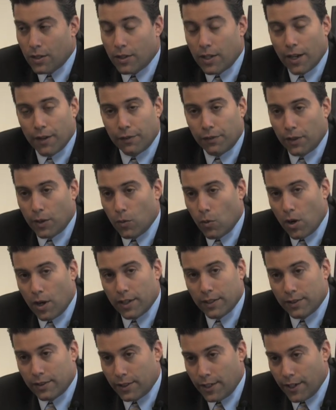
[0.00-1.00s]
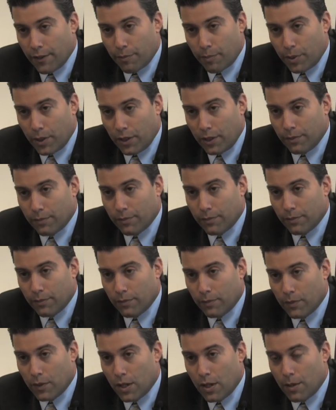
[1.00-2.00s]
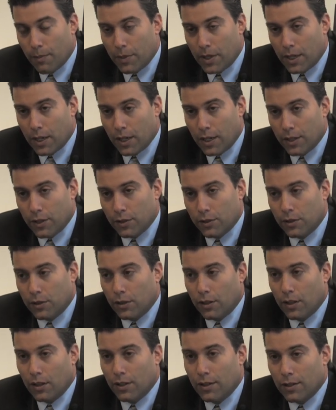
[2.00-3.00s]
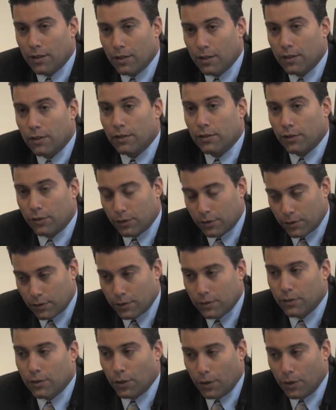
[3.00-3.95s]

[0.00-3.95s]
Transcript: Definitely want a CFP because certified financial planner.